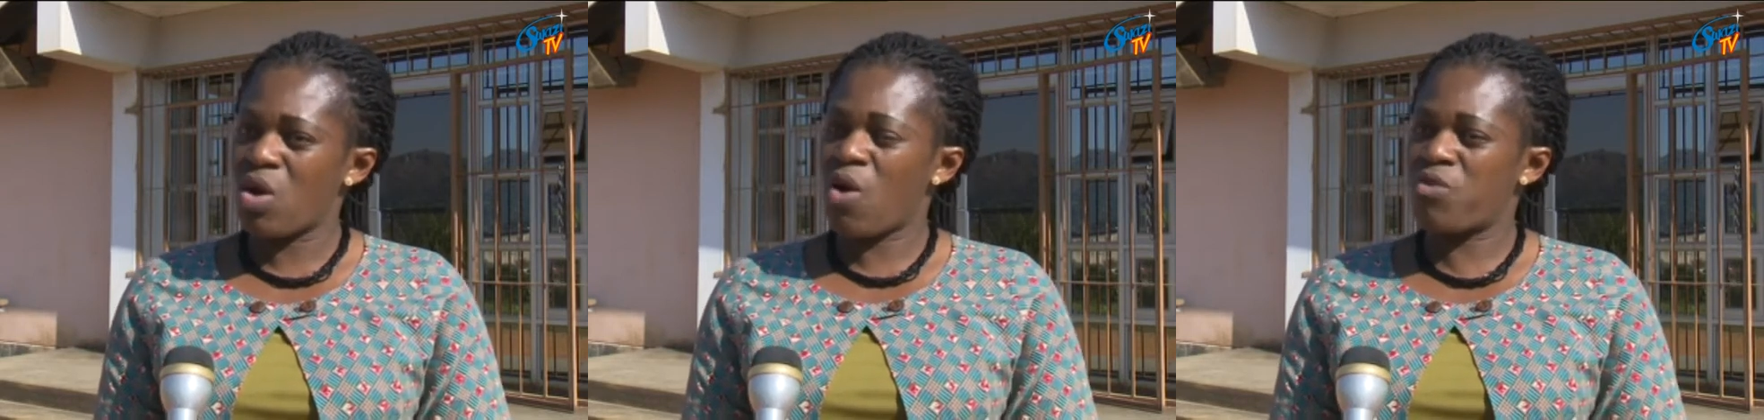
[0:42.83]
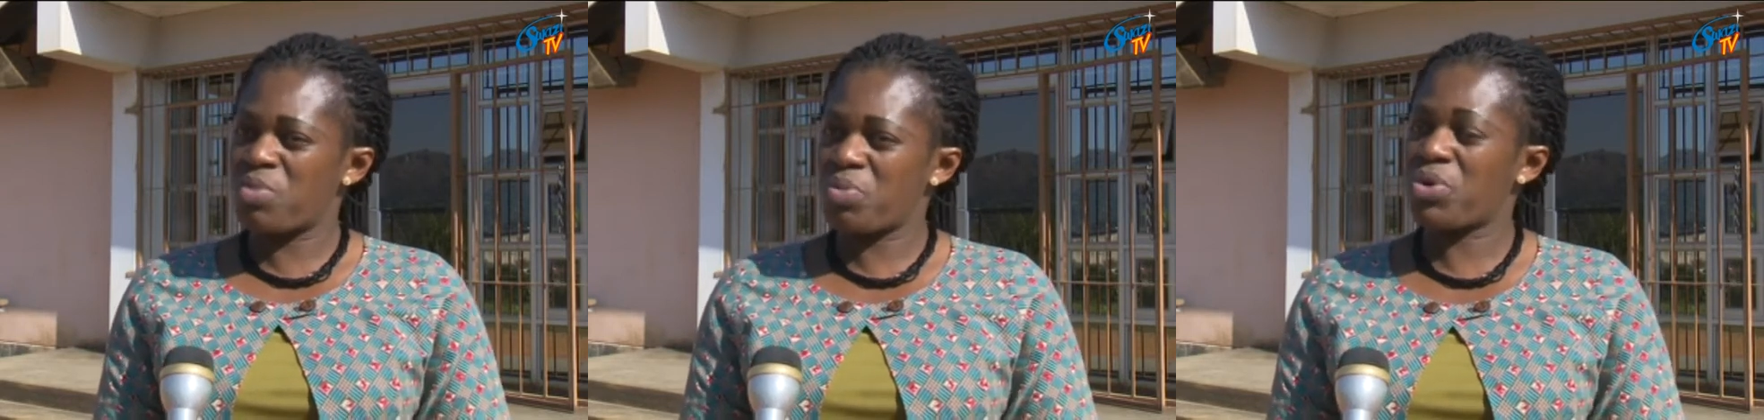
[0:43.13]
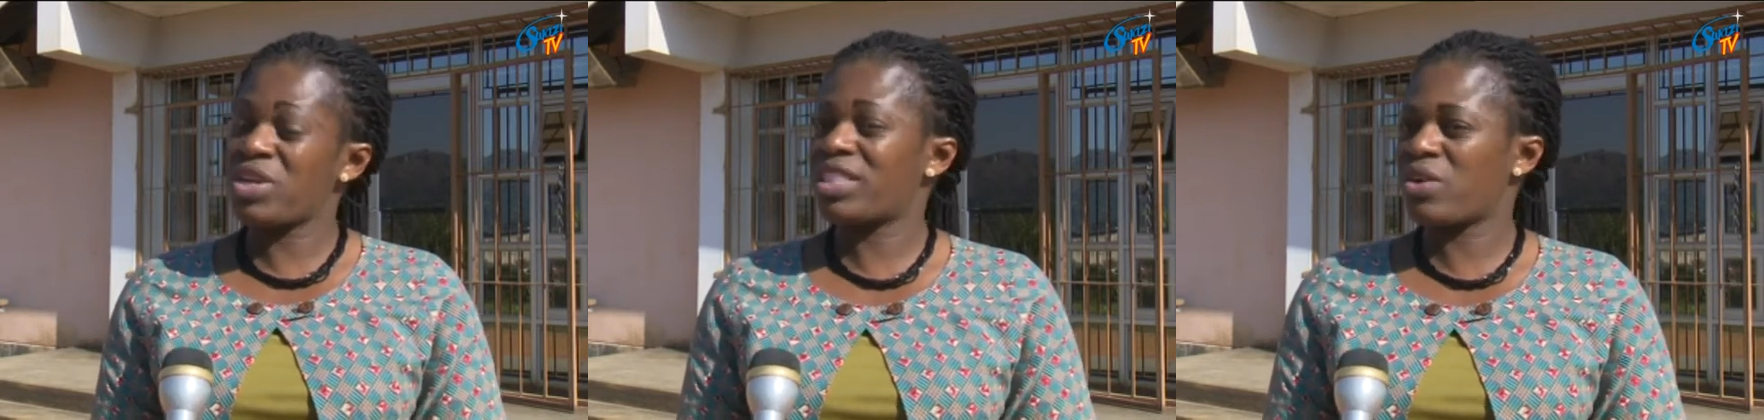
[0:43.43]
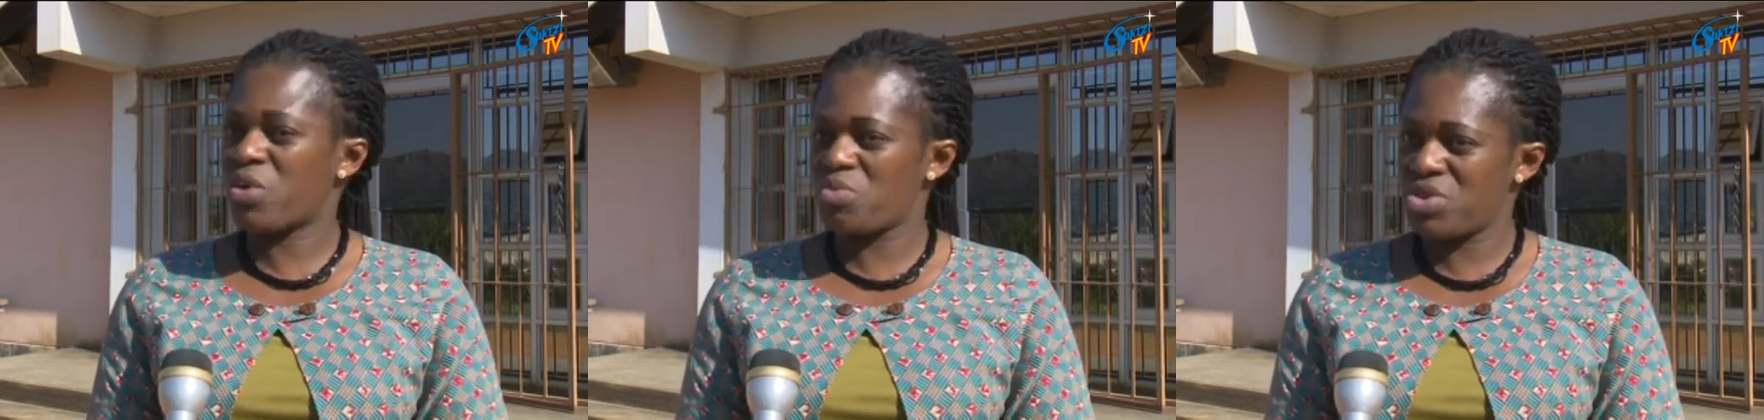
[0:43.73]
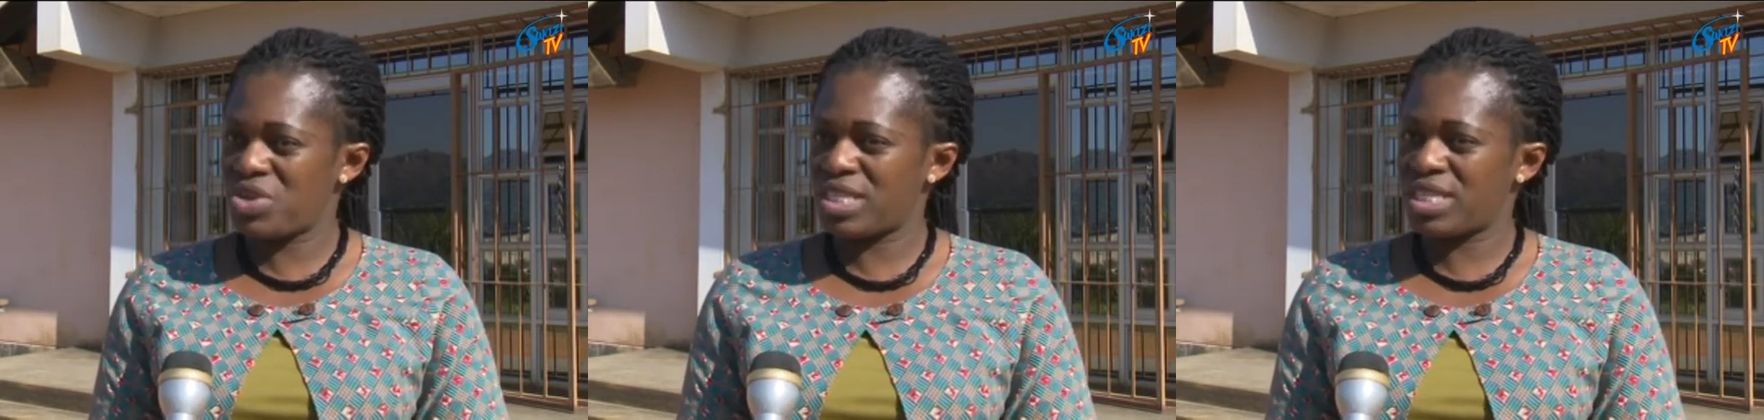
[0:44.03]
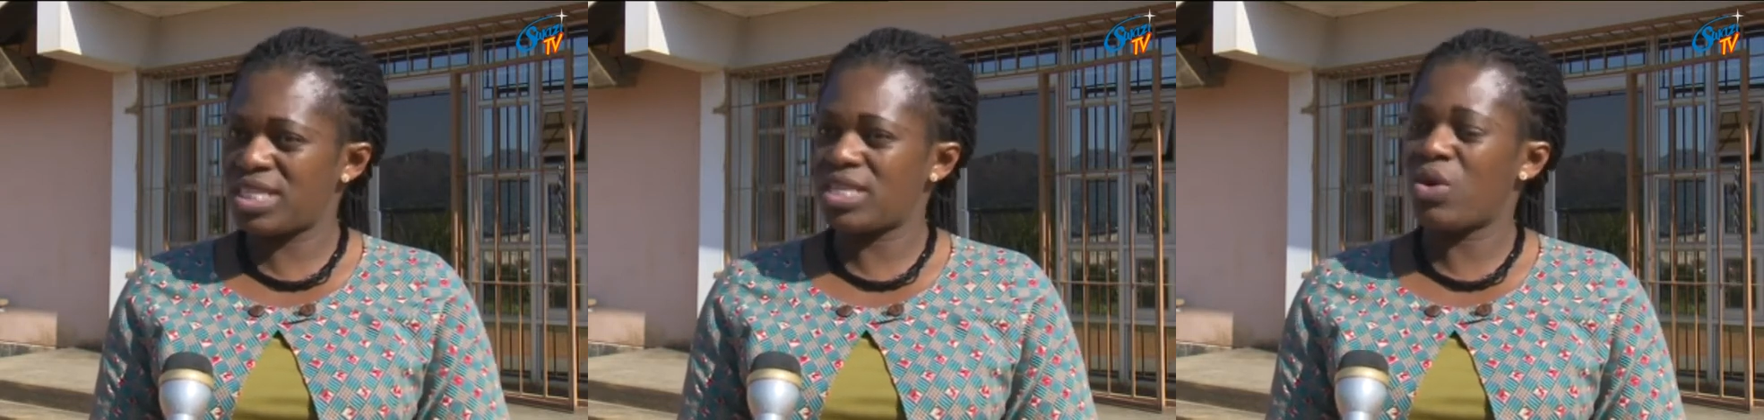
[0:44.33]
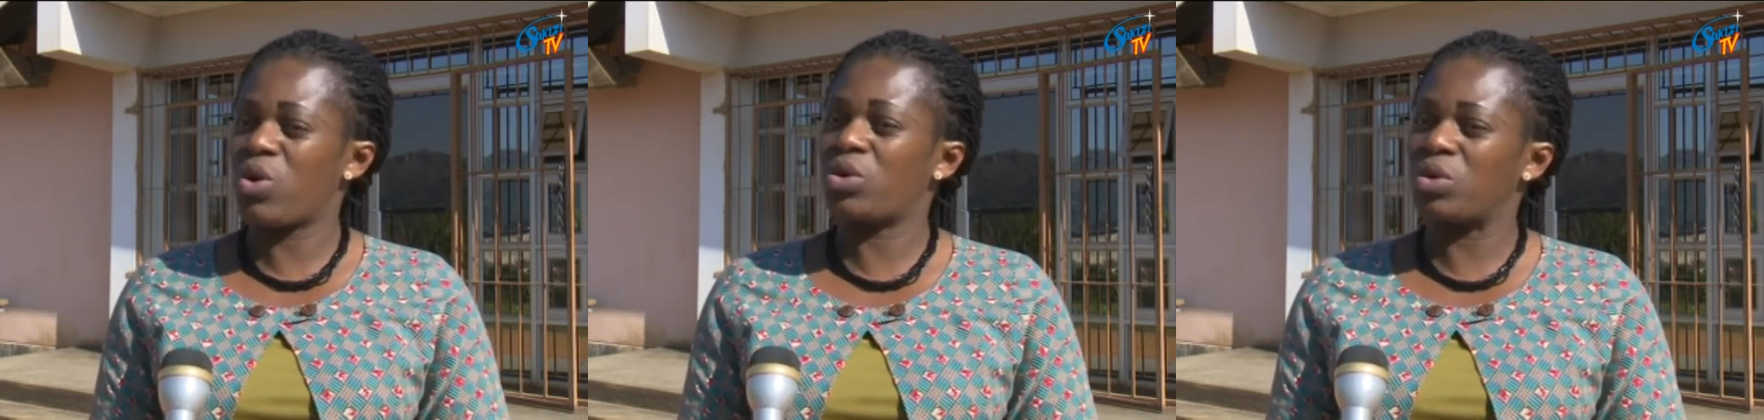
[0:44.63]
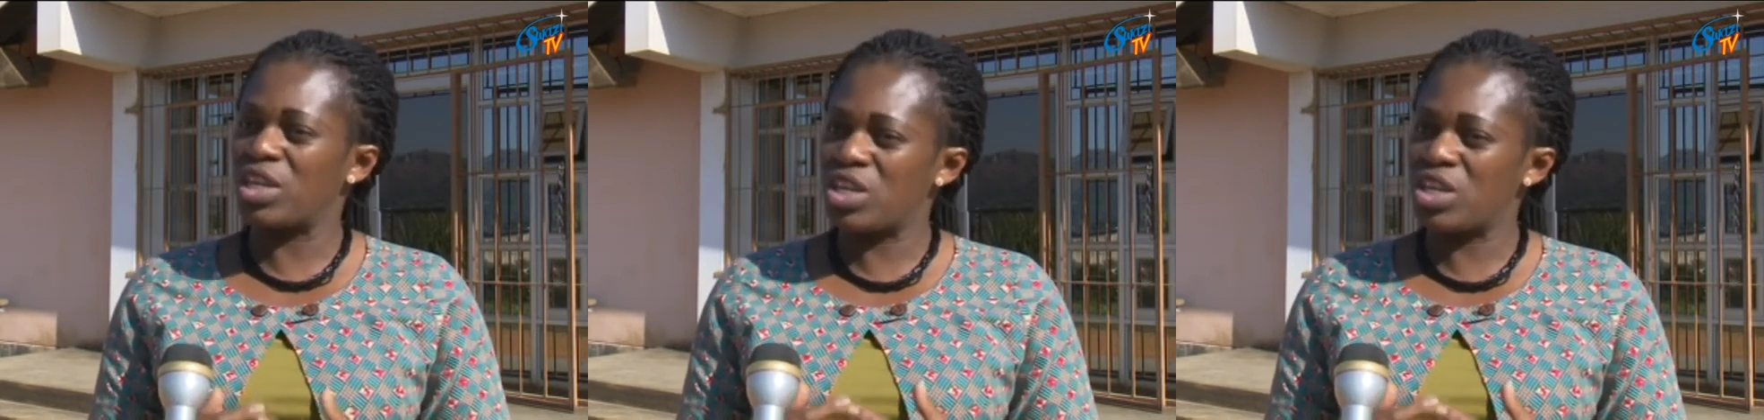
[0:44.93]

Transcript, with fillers: of people in the community on